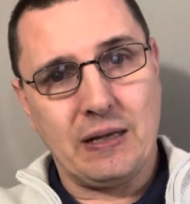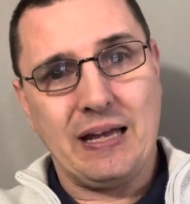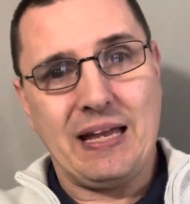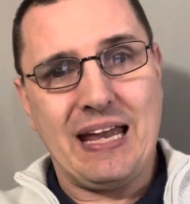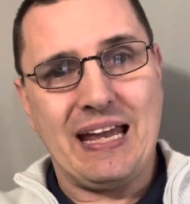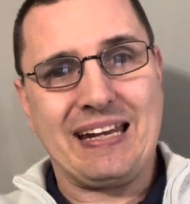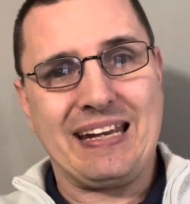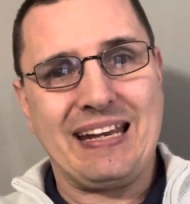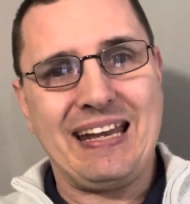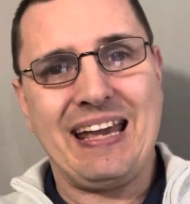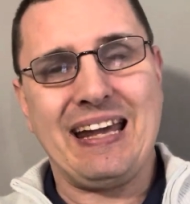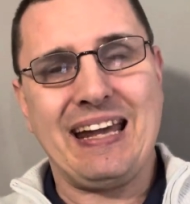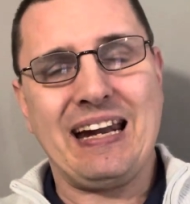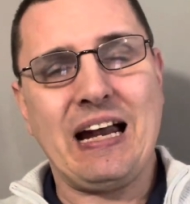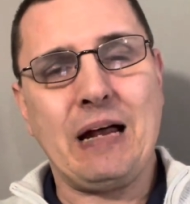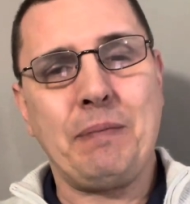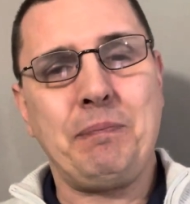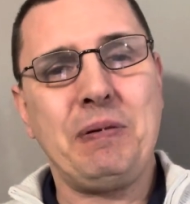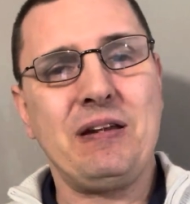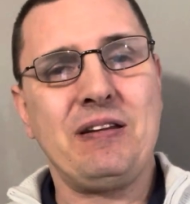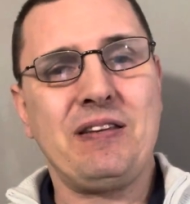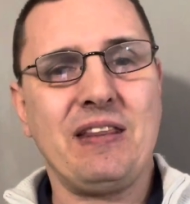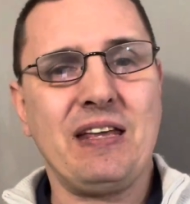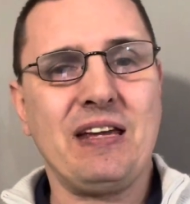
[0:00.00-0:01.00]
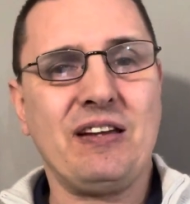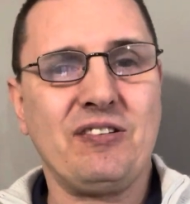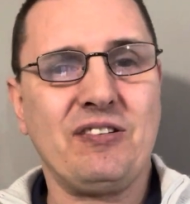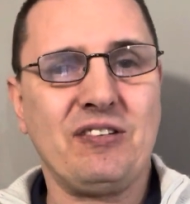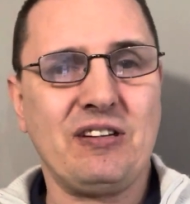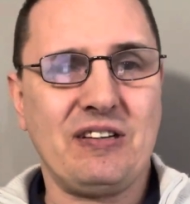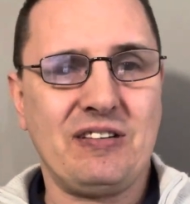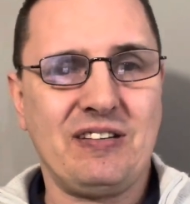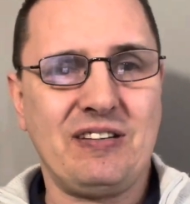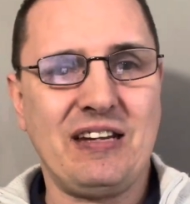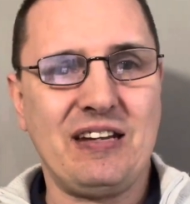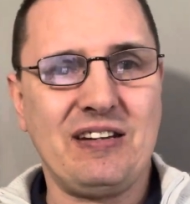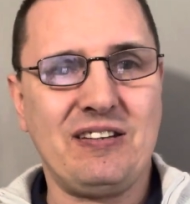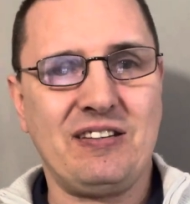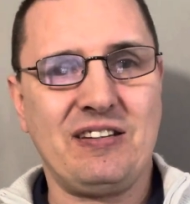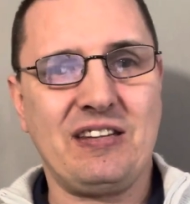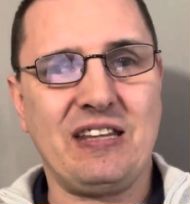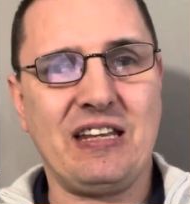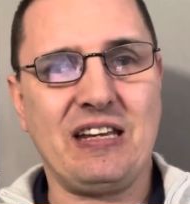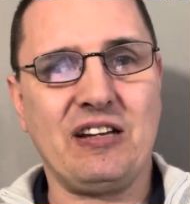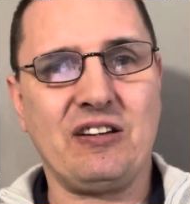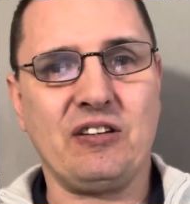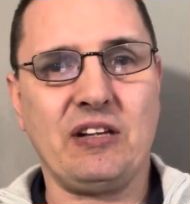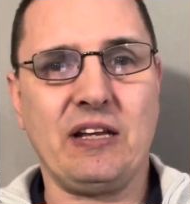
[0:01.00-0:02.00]
It cannot be things that says
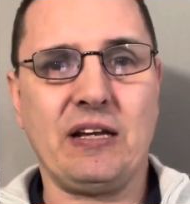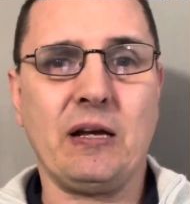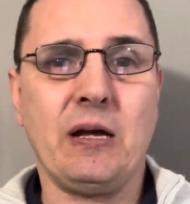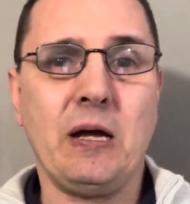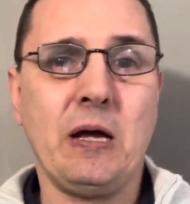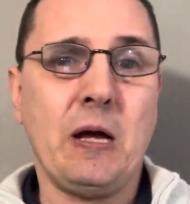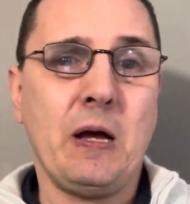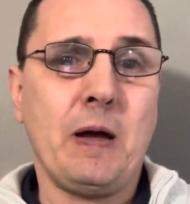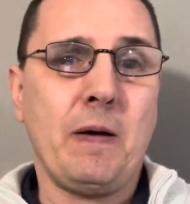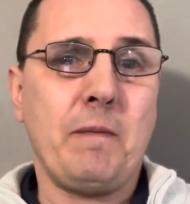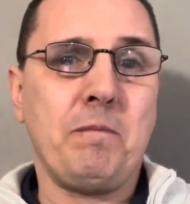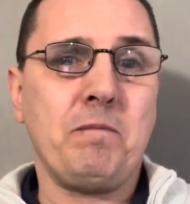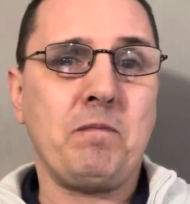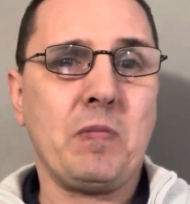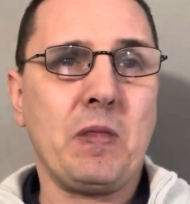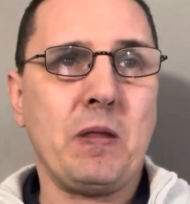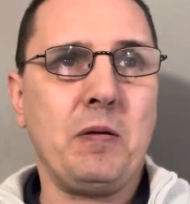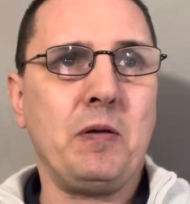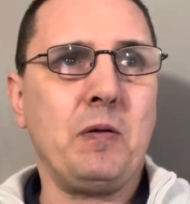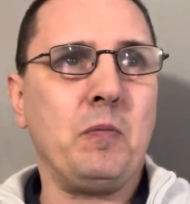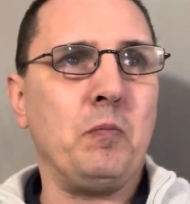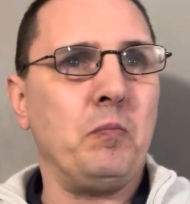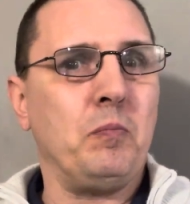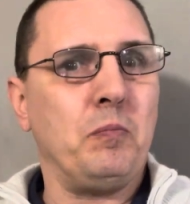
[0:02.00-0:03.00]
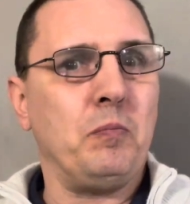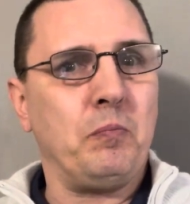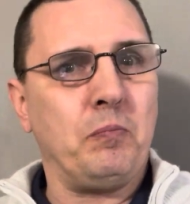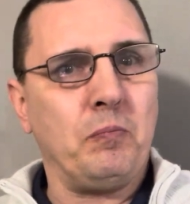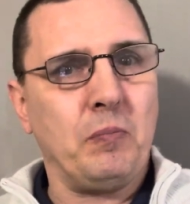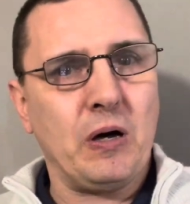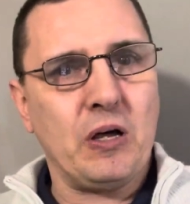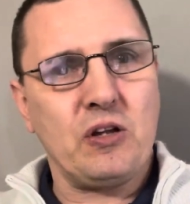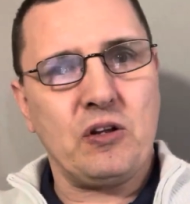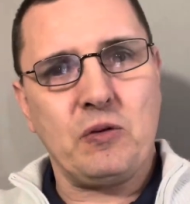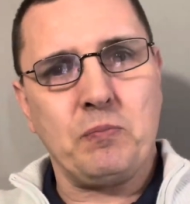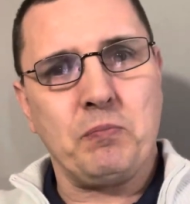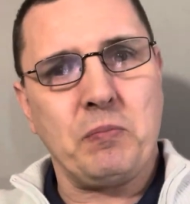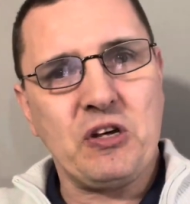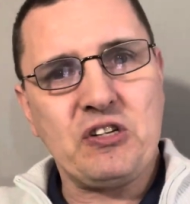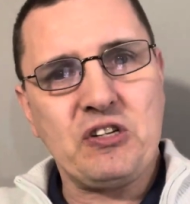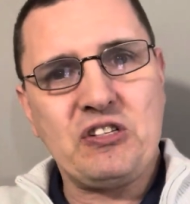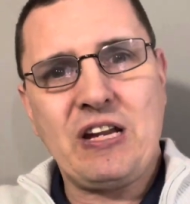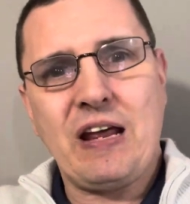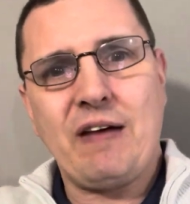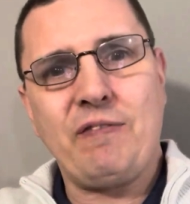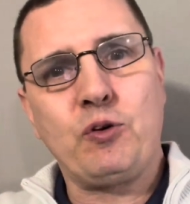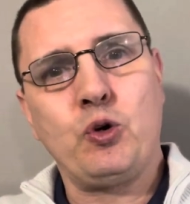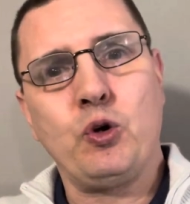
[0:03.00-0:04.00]
things like must
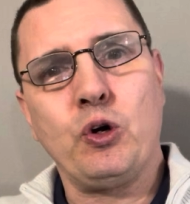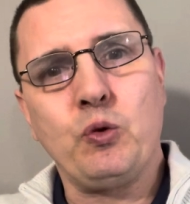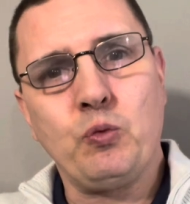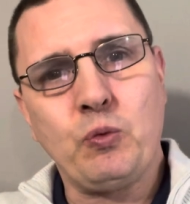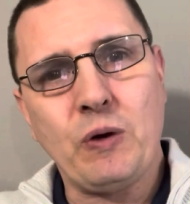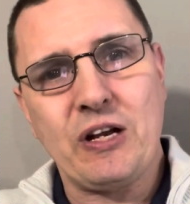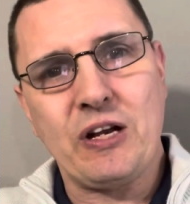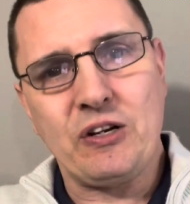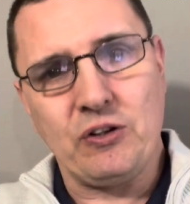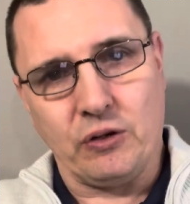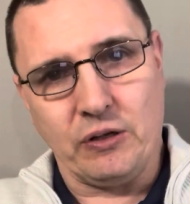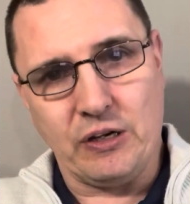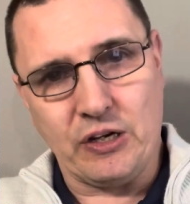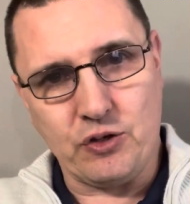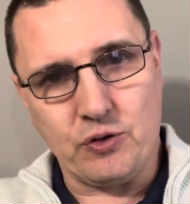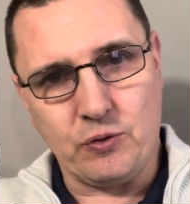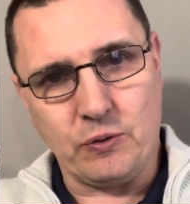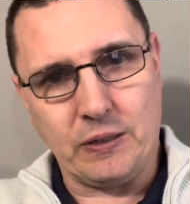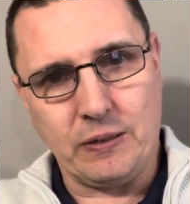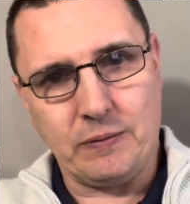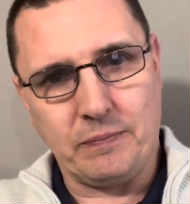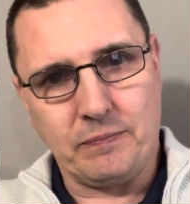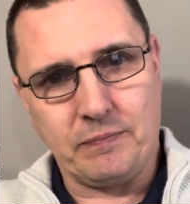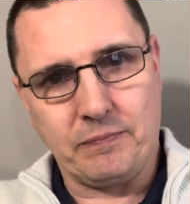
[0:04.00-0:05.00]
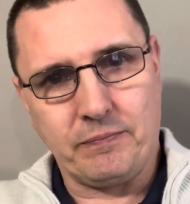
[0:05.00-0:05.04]
have good rental history.